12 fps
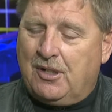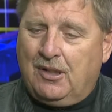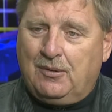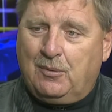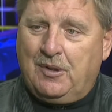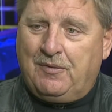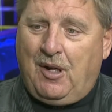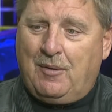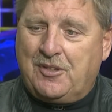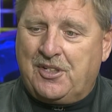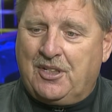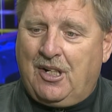We've
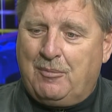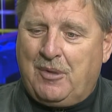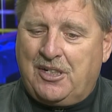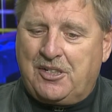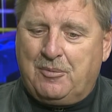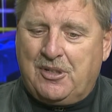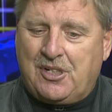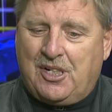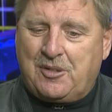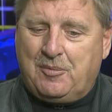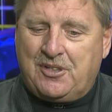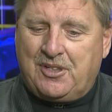obviously got to make some
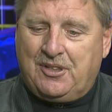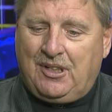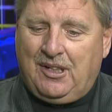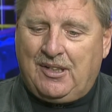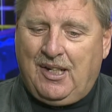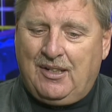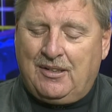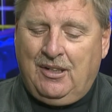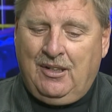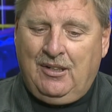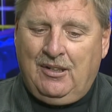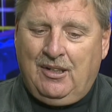adjustments and get
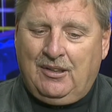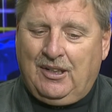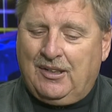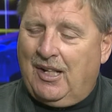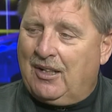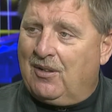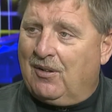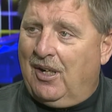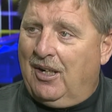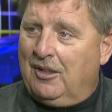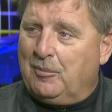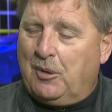that
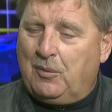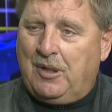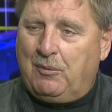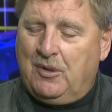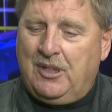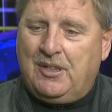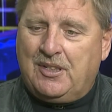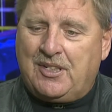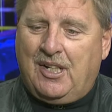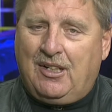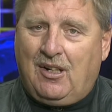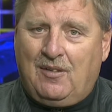corralled, but we need to
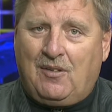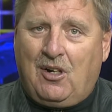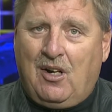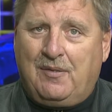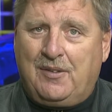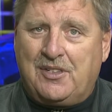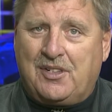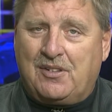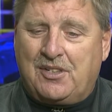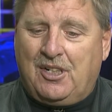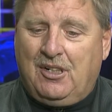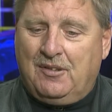take care of our offense
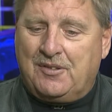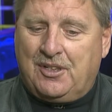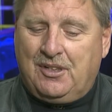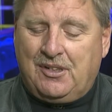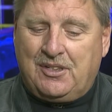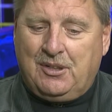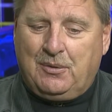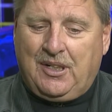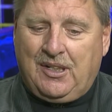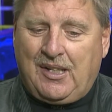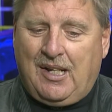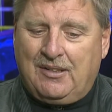ourselves, and until we
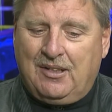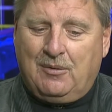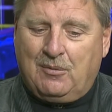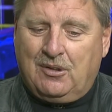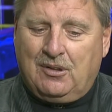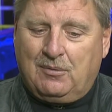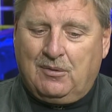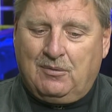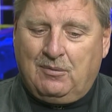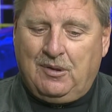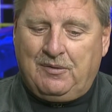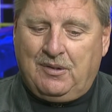get that done, we're
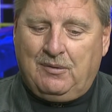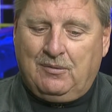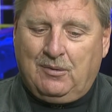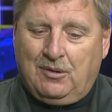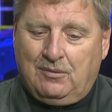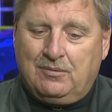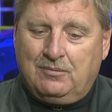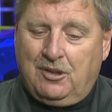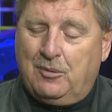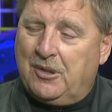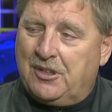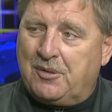going
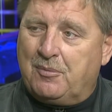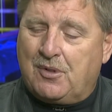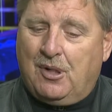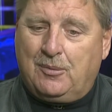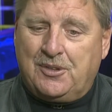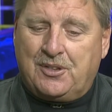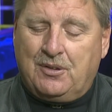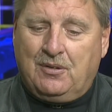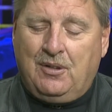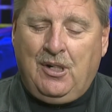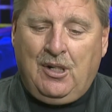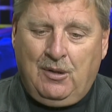to be in some trouble. So
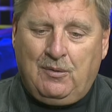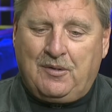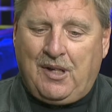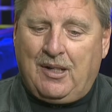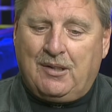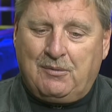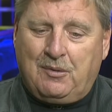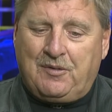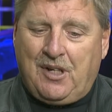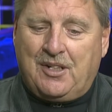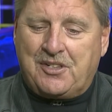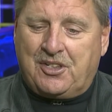we've got
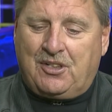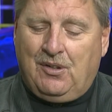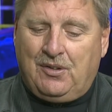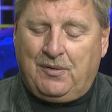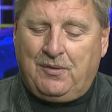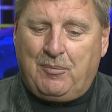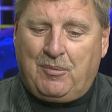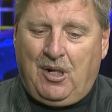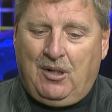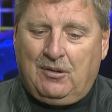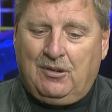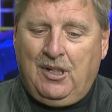to secure the
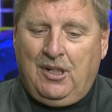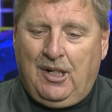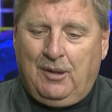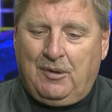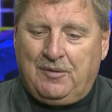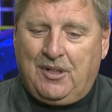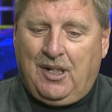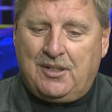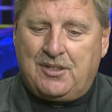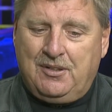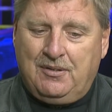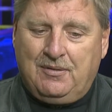football, and we've got
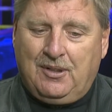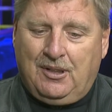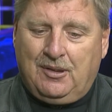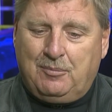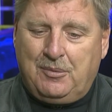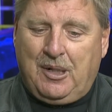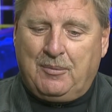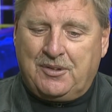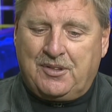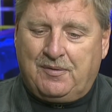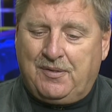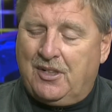to be able
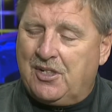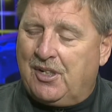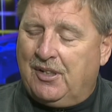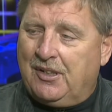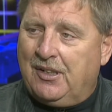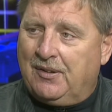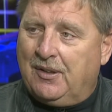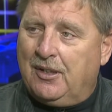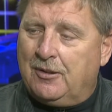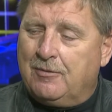to finish on the other end.